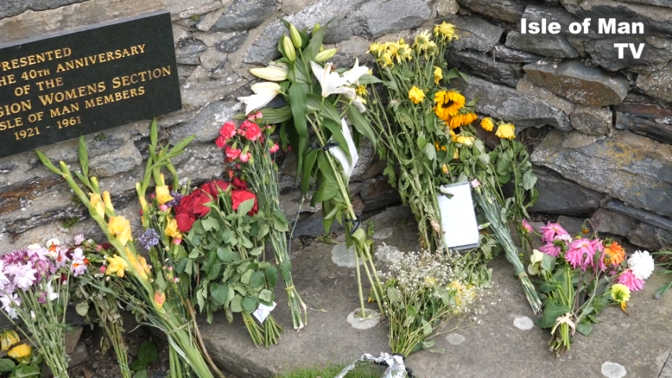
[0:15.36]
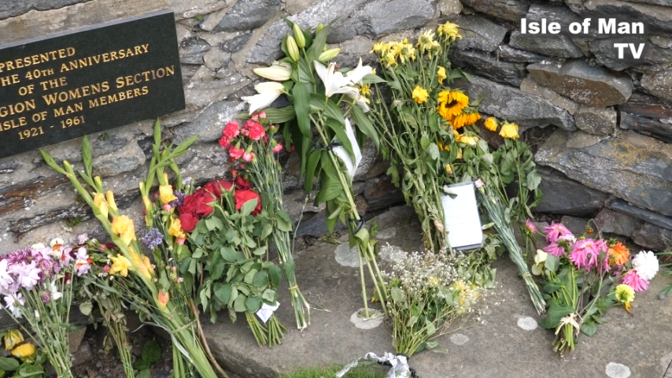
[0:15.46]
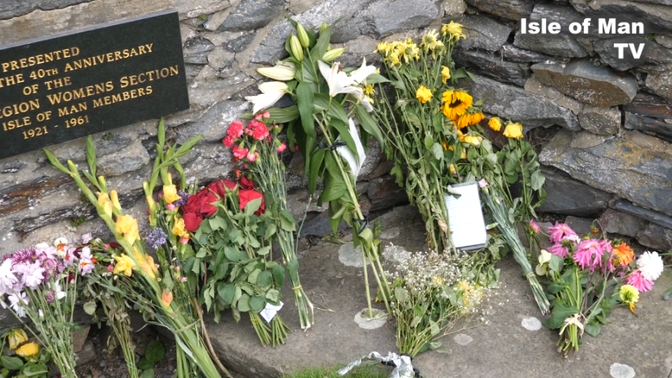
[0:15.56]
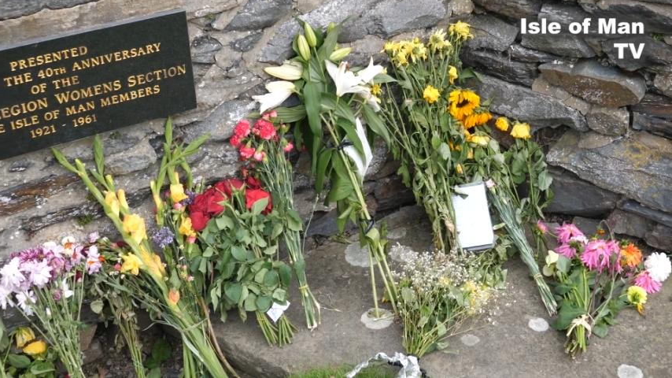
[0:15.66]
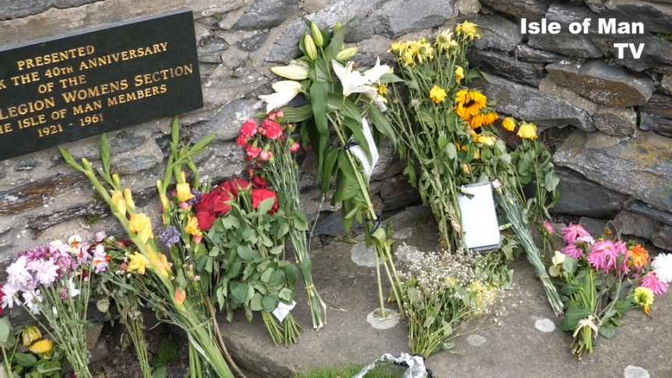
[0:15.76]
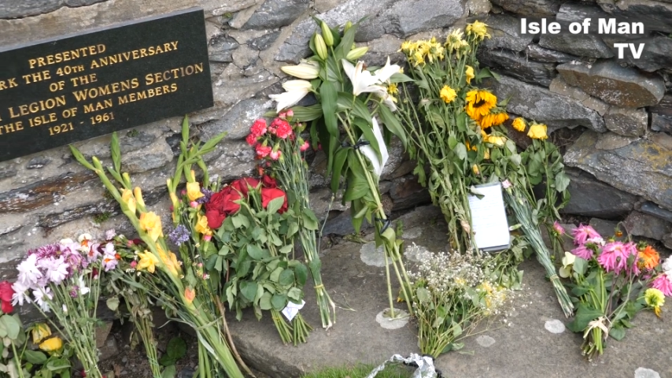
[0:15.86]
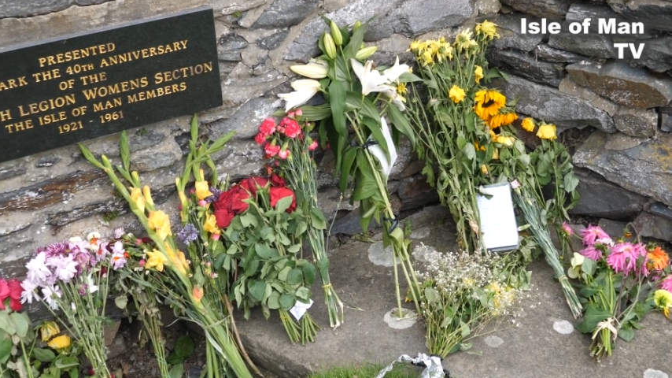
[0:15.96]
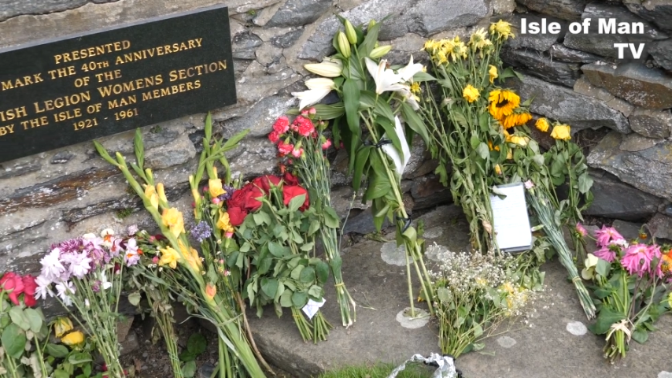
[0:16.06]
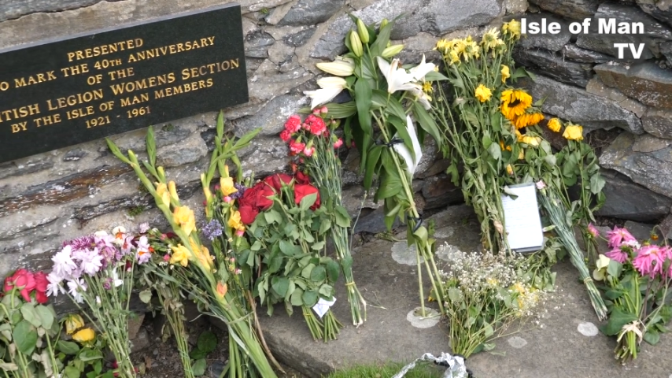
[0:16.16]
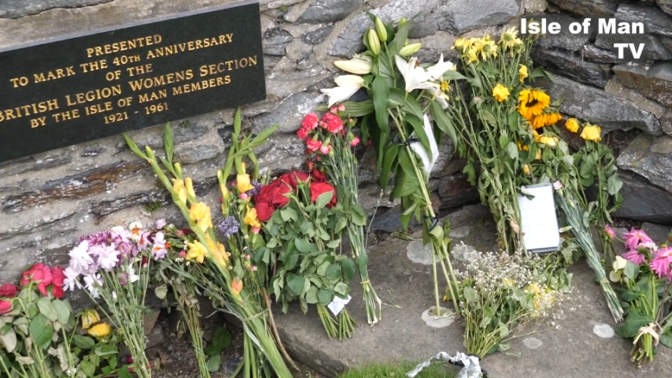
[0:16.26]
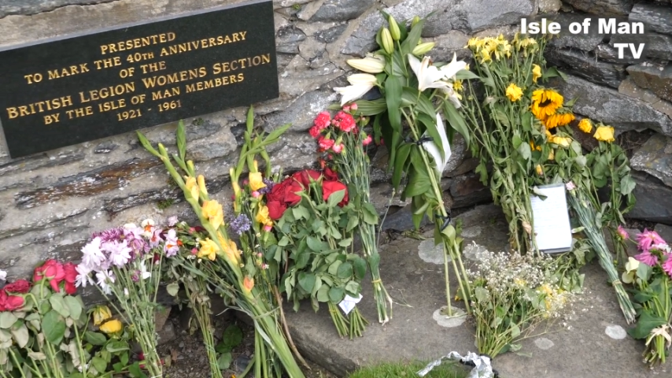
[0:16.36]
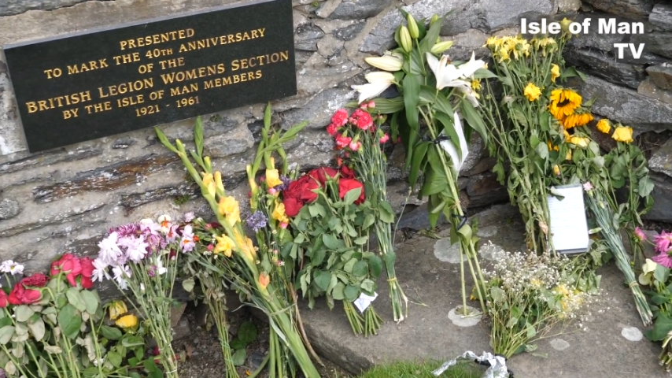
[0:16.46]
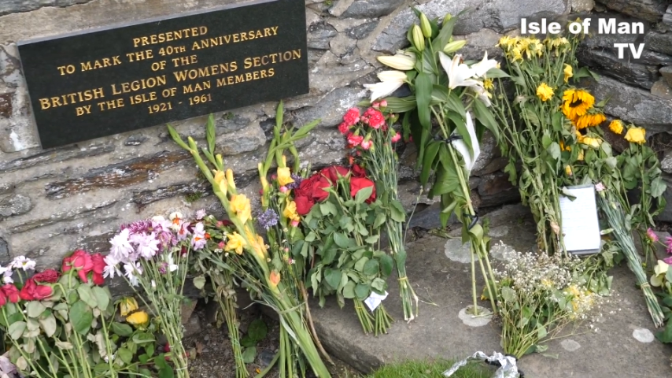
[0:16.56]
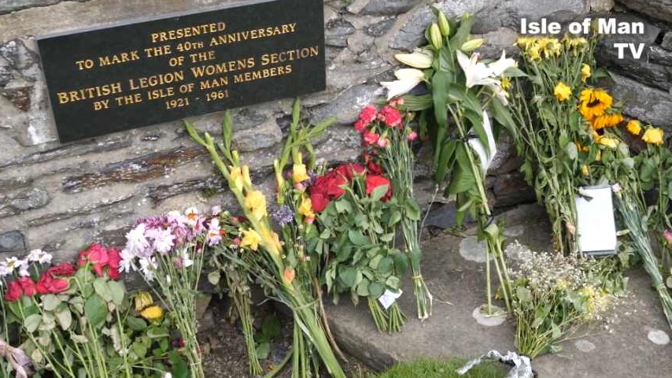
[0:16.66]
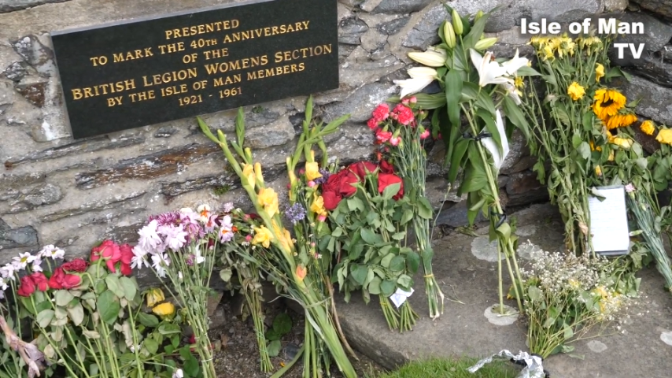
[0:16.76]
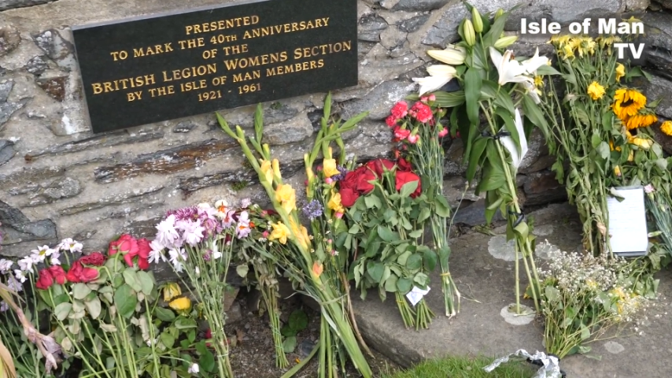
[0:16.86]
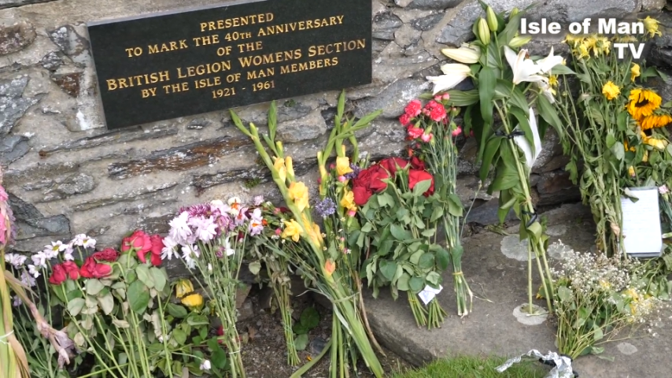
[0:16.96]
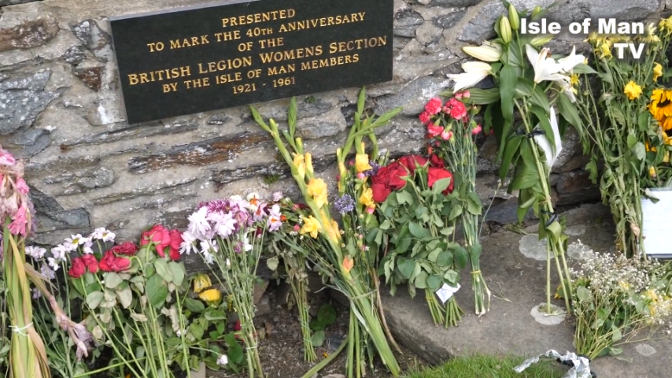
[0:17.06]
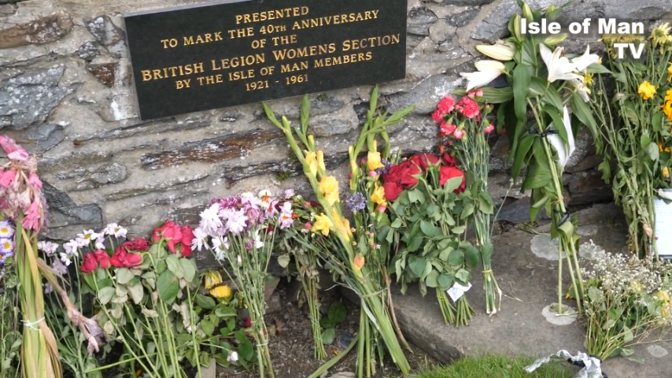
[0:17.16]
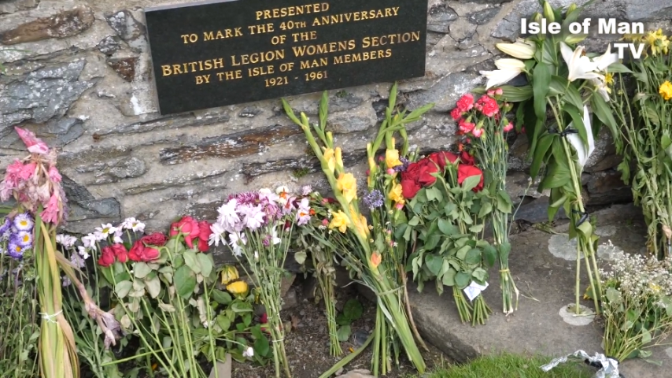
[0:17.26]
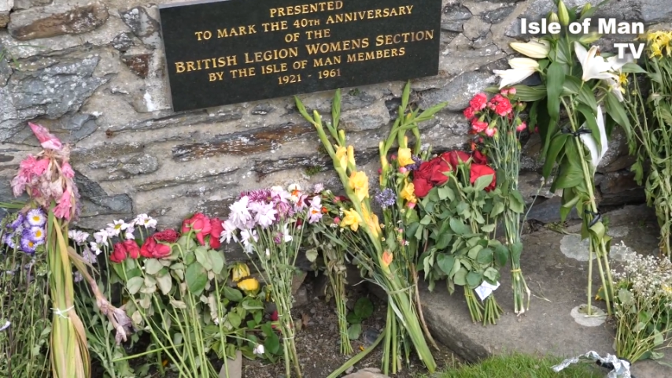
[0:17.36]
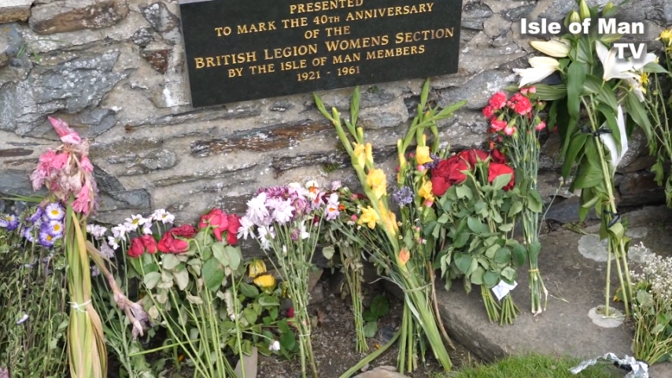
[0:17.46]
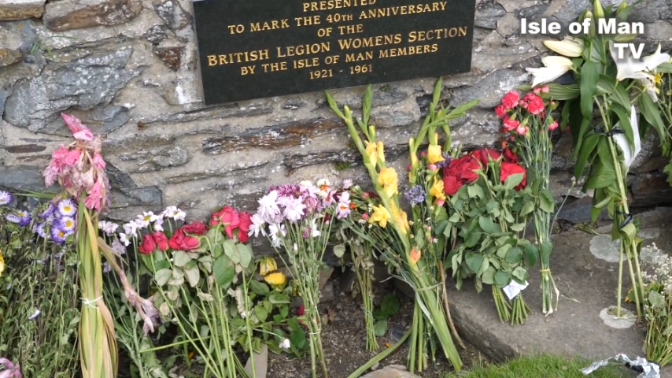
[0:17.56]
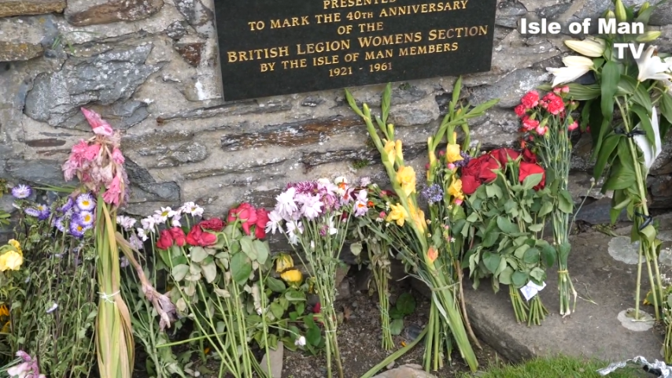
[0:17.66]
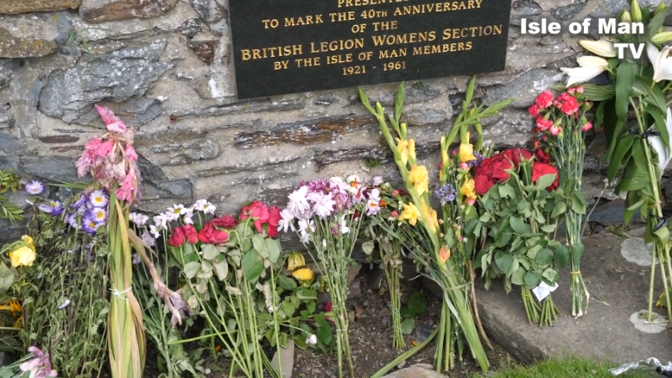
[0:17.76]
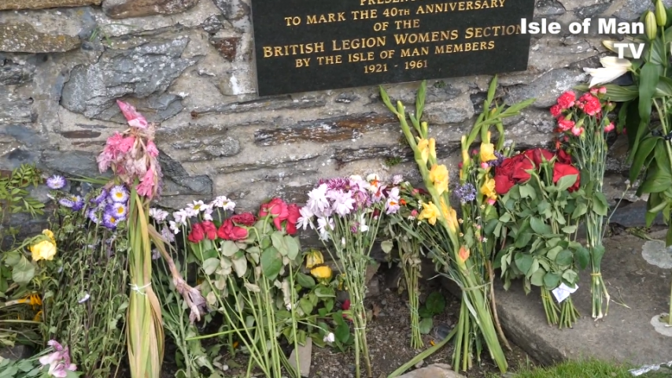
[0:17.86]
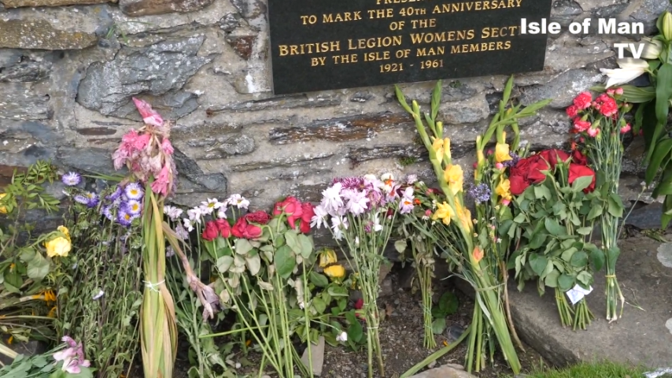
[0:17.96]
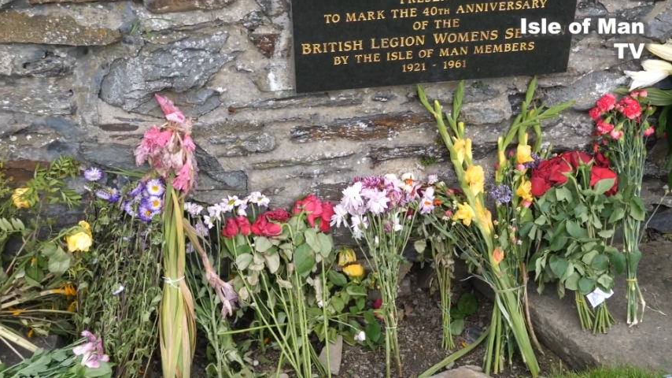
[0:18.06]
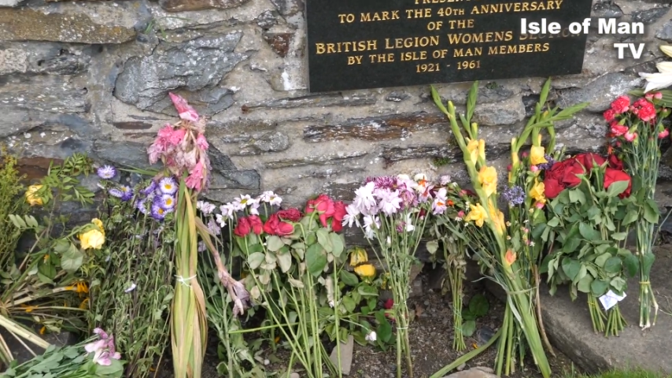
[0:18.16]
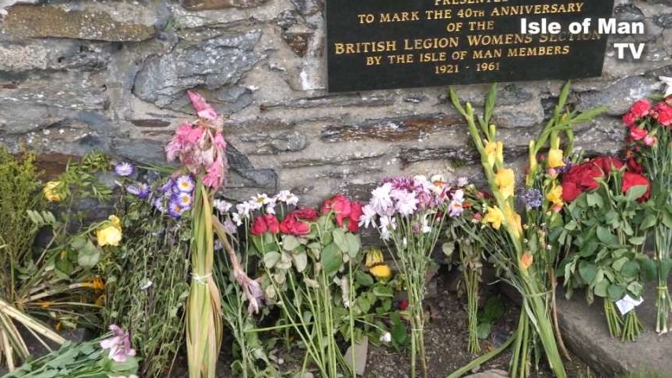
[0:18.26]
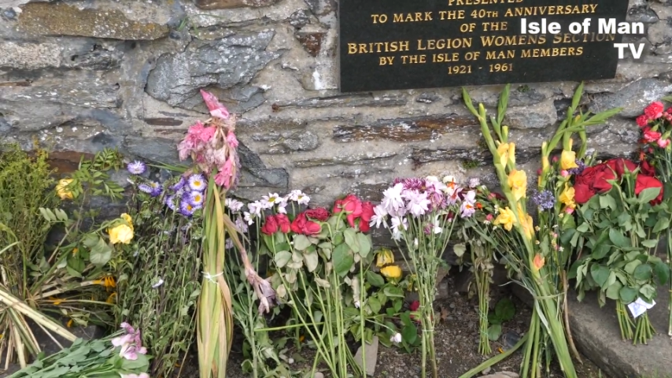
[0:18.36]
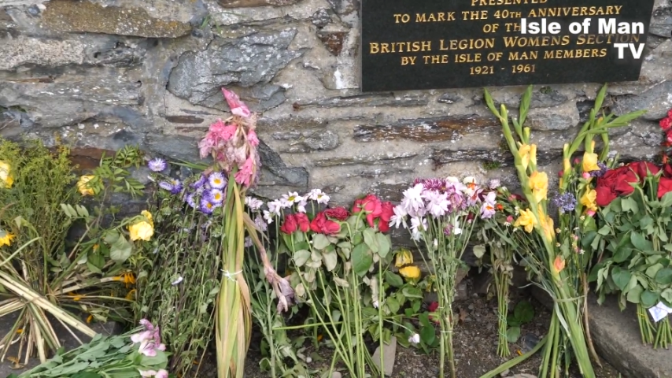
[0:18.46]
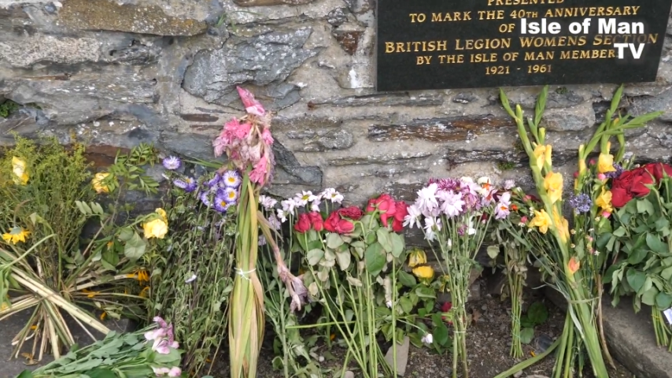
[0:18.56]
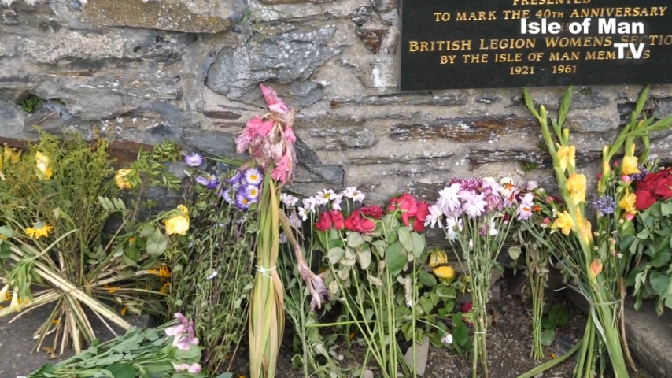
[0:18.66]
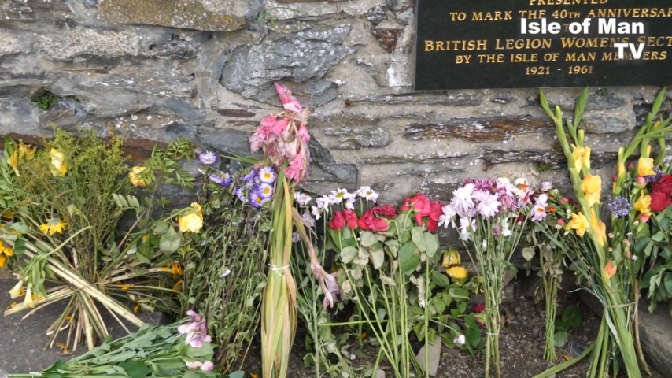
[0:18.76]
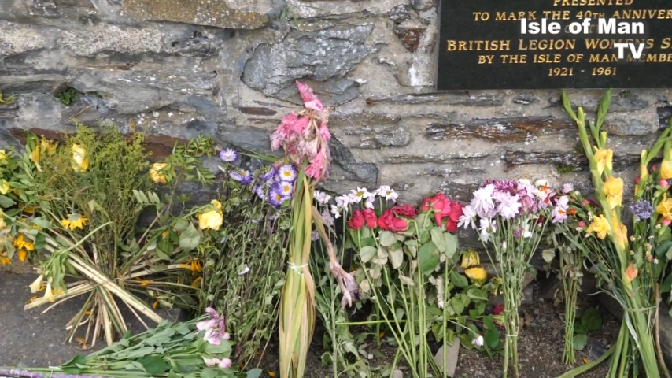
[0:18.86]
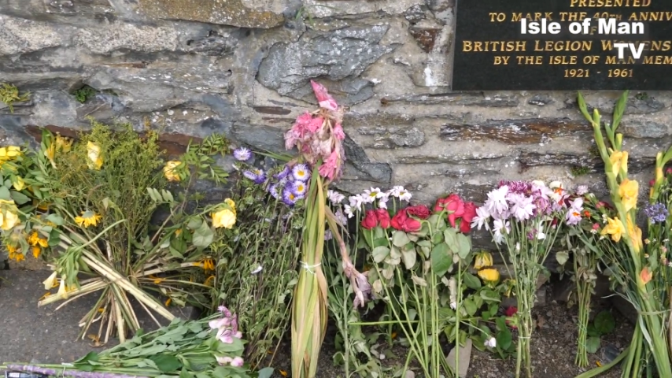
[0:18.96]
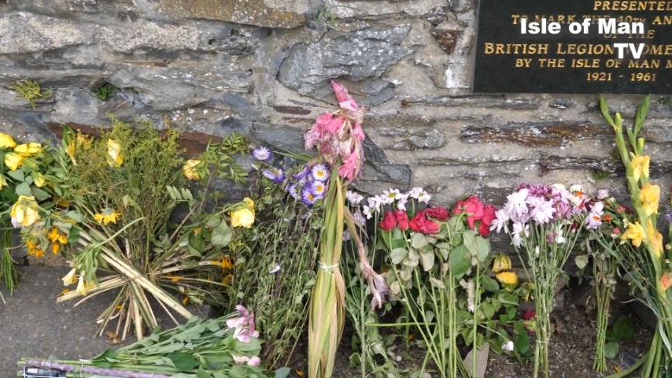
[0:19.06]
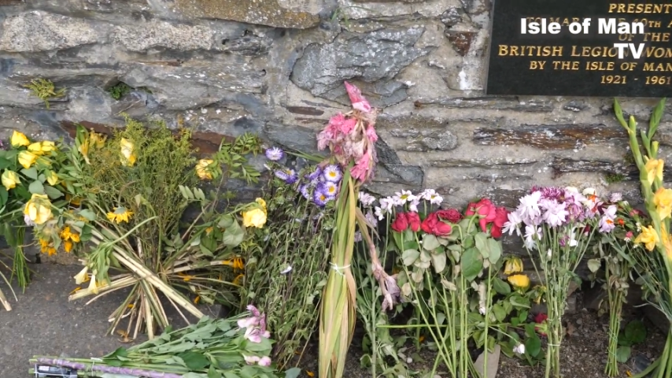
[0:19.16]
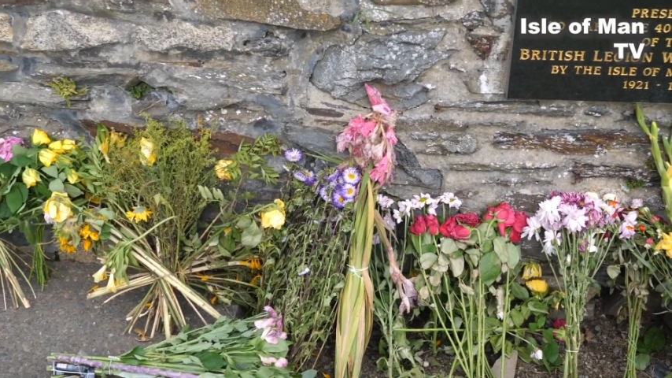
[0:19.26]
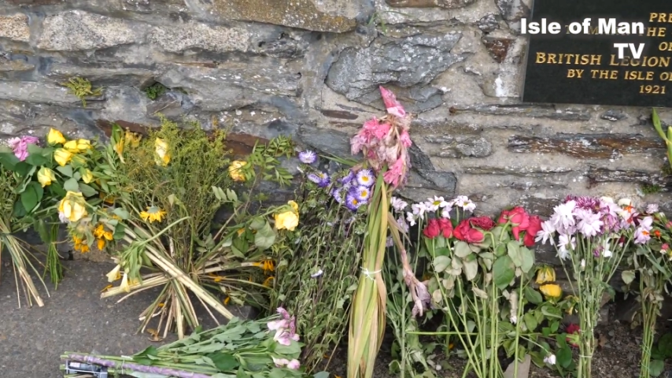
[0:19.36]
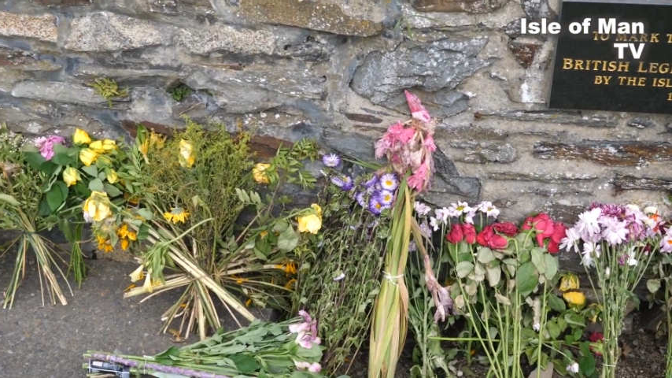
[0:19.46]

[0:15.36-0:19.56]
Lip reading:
(no speaker visible)